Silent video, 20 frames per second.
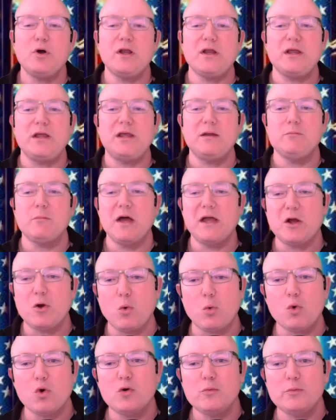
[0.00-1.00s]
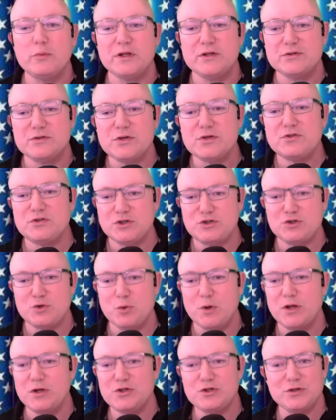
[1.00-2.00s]
But in Michael Roman's
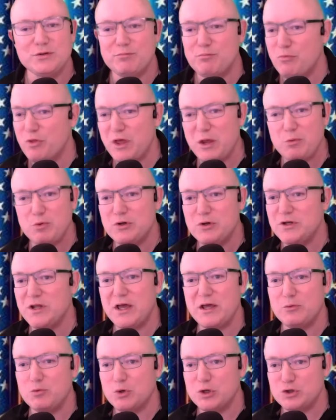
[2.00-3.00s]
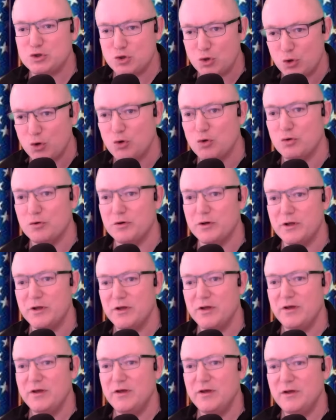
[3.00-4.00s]
situation, they would not return
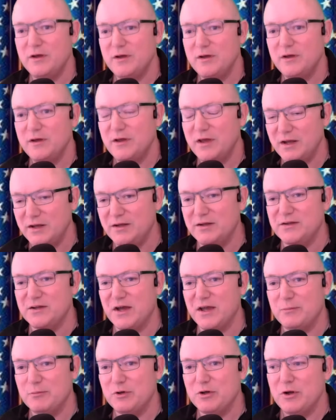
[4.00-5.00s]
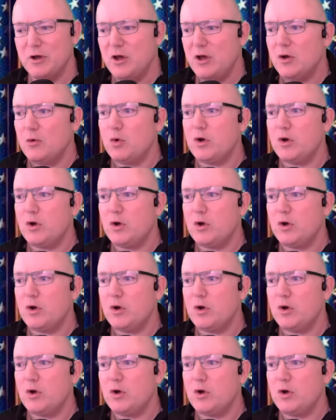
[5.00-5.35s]
an indictment.